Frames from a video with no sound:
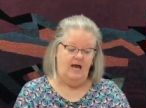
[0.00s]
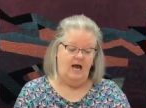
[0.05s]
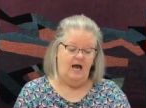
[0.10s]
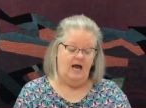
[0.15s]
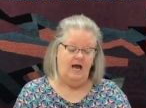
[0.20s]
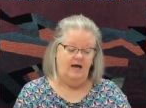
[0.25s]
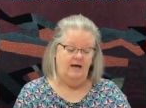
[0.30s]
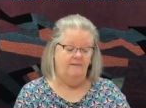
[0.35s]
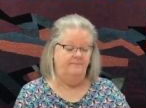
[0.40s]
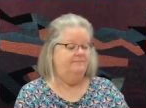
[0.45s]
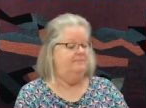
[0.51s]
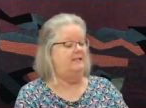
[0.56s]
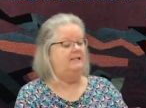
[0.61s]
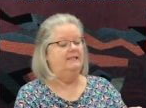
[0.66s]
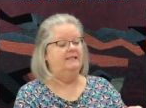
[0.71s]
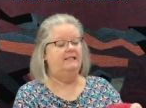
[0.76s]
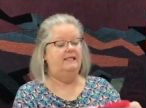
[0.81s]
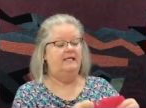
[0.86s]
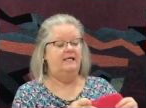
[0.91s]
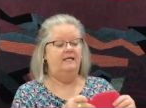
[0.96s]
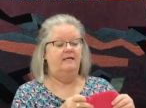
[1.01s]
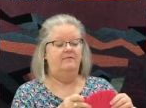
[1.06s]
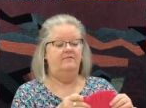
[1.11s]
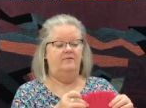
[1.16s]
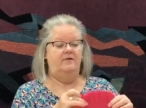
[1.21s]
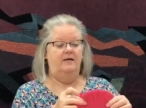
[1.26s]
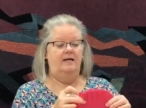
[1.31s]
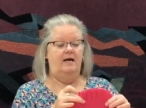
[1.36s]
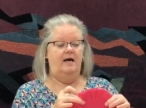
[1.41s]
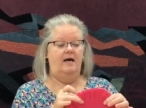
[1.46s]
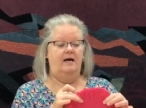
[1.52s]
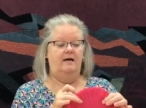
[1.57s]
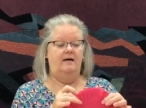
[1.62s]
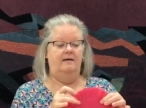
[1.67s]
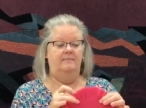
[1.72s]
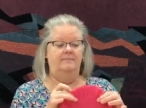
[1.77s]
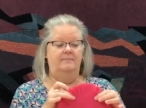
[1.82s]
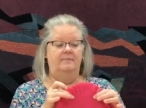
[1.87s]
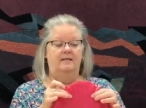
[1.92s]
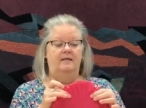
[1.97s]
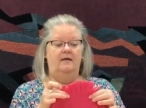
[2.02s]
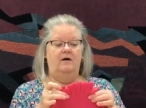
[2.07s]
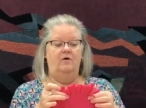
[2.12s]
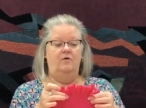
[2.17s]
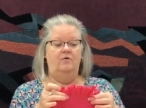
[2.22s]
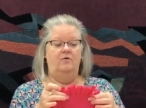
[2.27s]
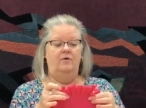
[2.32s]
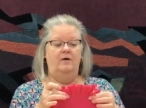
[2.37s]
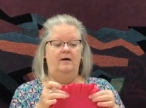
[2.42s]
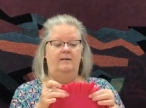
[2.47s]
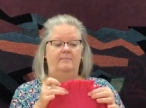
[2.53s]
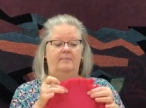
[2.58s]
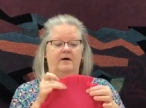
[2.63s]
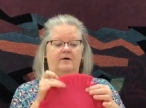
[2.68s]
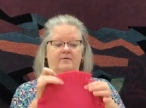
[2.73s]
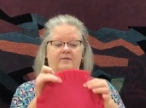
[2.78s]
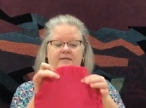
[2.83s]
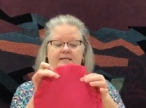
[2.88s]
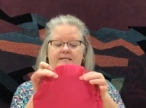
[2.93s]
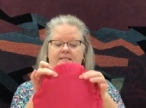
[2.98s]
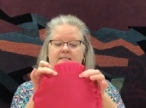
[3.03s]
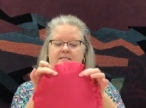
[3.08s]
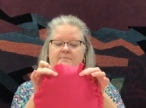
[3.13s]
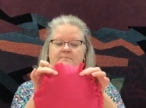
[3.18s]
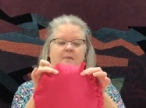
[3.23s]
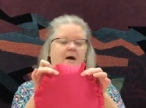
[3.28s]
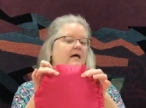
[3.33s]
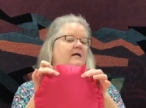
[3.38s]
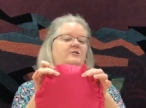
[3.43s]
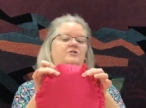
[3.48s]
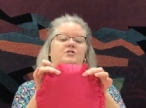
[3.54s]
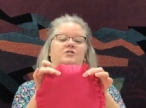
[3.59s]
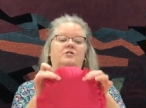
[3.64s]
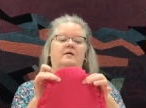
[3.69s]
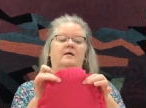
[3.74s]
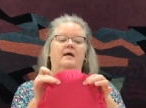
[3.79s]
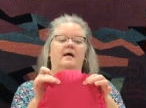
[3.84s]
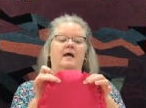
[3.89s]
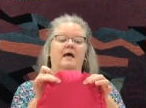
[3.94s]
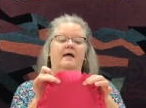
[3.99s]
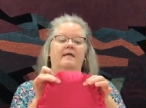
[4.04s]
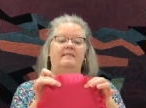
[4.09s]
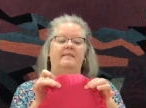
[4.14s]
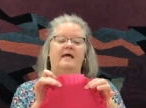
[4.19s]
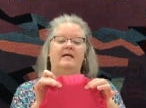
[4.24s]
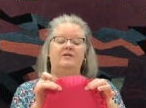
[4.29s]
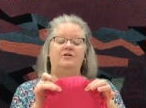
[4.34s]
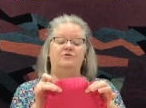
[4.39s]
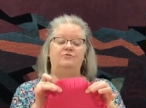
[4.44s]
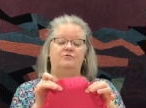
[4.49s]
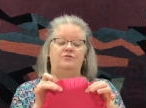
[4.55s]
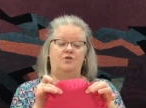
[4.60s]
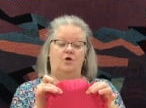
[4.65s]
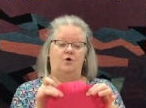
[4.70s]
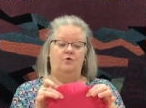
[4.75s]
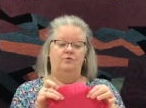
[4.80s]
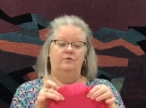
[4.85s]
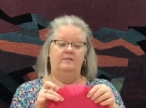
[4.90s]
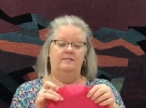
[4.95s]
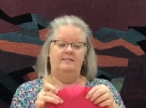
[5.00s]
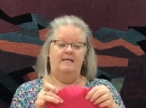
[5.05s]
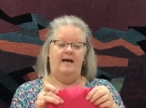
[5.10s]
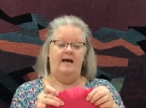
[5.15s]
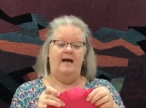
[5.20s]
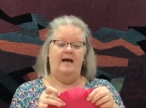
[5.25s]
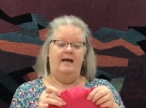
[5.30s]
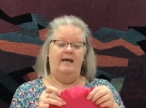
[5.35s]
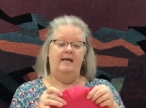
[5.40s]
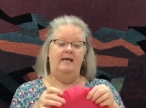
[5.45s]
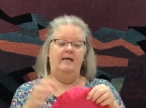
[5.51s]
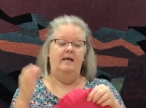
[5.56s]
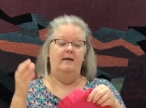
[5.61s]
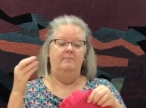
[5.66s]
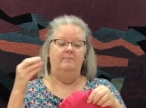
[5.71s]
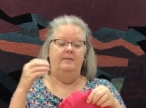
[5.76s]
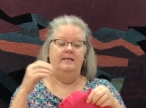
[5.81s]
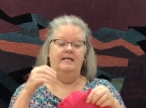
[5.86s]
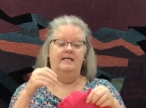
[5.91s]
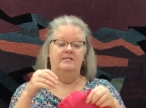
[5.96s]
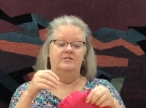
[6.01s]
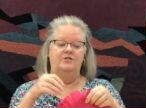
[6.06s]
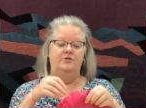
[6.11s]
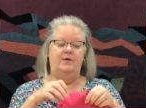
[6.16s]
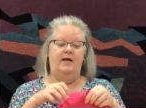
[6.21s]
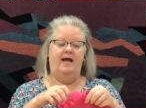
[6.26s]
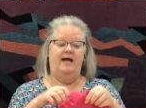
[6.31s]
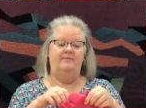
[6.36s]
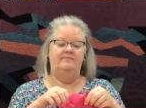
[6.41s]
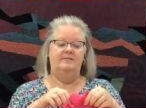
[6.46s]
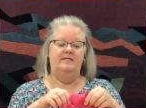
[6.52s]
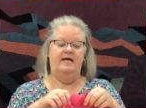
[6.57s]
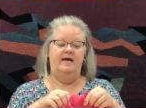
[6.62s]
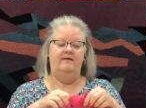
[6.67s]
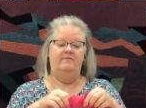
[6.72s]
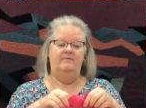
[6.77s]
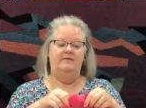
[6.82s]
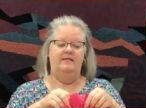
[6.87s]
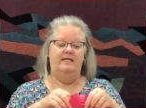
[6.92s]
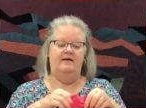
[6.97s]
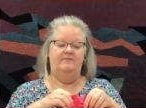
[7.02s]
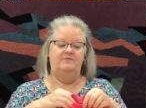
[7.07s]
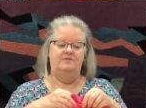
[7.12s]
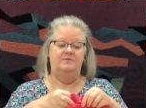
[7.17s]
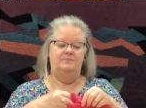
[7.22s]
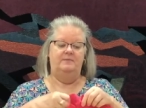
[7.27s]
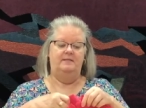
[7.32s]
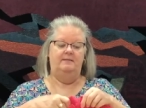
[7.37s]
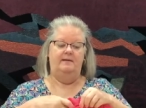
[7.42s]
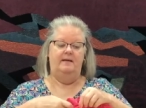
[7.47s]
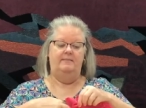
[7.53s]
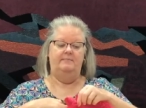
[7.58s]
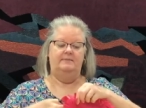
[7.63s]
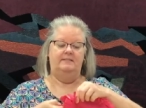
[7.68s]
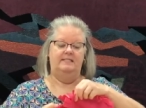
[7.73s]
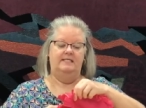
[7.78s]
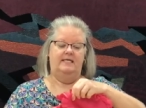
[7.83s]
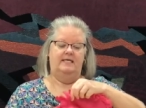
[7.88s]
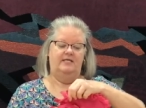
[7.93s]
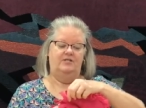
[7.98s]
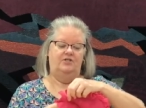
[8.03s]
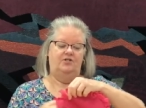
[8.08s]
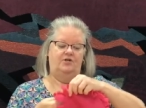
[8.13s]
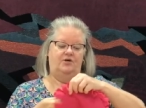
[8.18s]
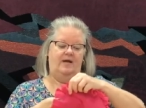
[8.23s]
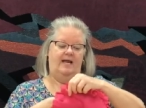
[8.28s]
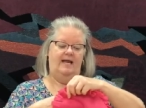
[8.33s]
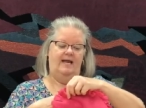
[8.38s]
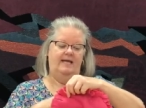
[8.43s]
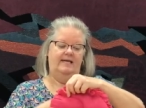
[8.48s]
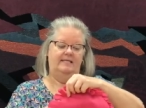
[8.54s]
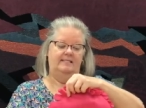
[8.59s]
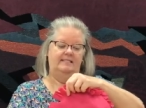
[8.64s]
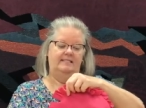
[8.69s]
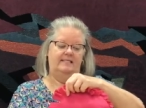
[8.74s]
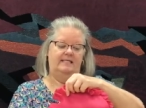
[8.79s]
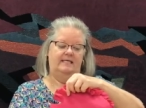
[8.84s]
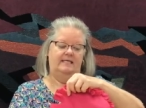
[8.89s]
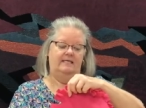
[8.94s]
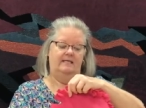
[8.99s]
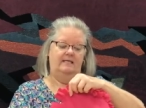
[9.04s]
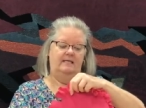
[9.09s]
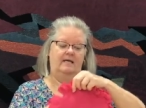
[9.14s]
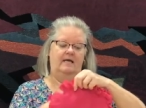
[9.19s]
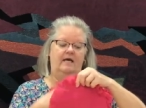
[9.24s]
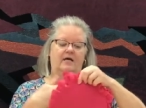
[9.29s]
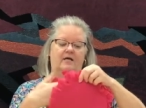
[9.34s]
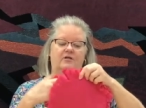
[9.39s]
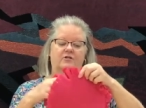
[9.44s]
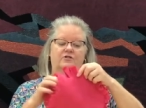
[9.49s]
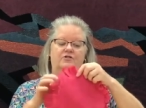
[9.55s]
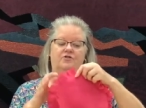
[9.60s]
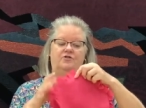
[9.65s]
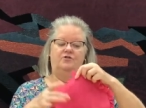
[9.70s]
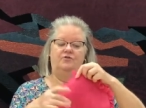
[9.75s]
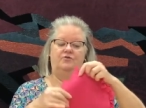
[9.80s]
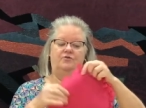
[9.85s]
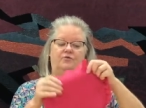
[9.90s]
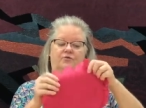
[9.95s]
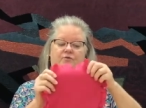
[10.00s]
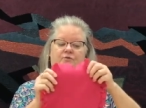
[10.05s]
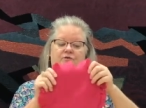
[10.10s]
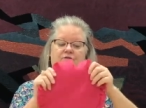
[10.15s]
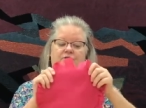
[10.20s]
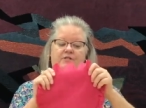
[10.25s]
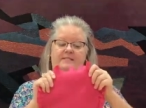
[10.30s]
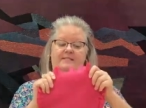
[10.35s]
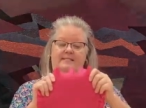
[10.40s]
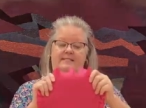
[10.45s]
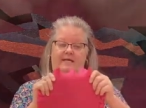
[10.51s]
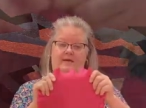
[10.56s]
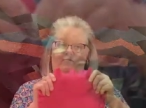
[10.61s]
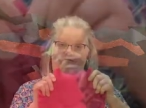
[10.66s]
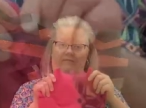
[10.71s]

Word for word: Um, leave, um, oh, about this much that you don't tie because you have to have enough to be able to get your hand in to, to stuff